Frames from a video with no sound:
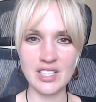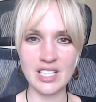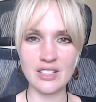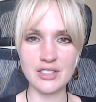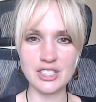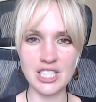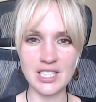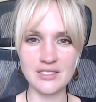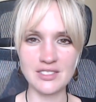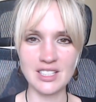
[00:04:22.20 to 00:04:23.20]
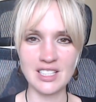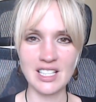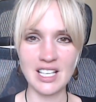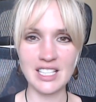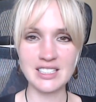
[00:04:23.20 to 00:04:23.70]
Everything you've achieved,
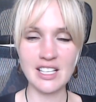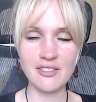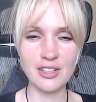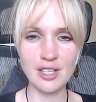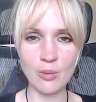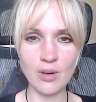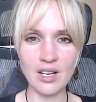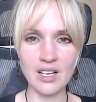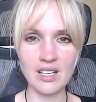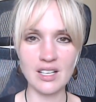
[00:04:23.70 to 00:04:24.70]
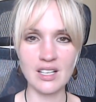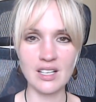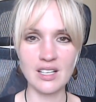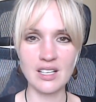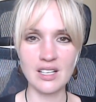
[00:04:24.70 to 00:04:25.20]
and it's never going to work